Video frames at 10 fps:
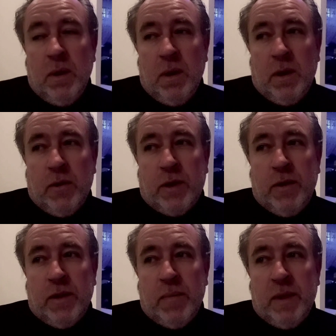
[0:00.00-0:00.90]
And also
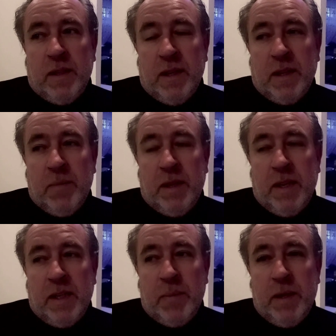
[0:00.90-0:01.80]
somebody said to me they
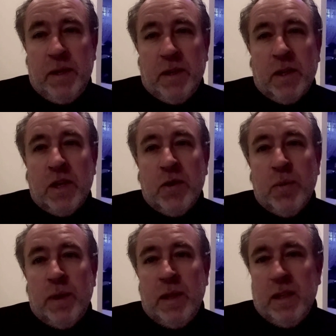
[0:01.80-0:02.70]
had to be secure
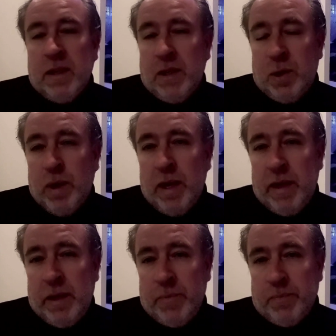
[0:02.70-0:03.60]
within their sexuality.